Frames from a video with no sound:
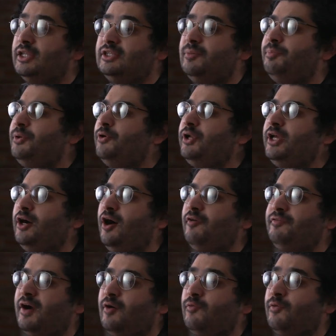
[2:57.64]
The beauty
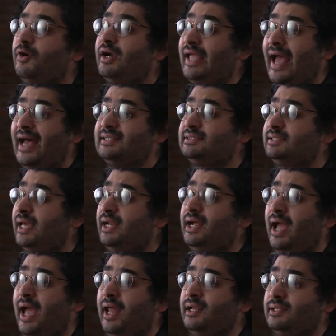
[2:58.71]
of our work as
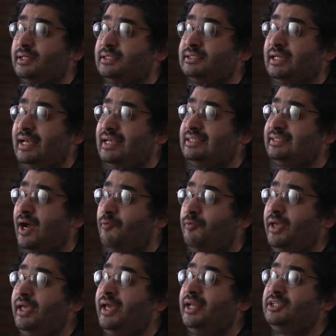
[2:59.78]
data analysts is that
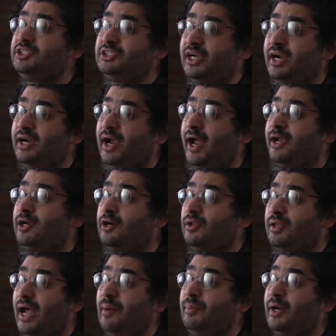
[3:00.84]
we can share and
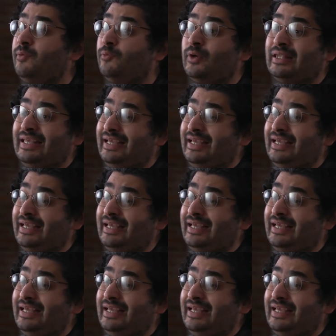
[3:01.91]
collaborate with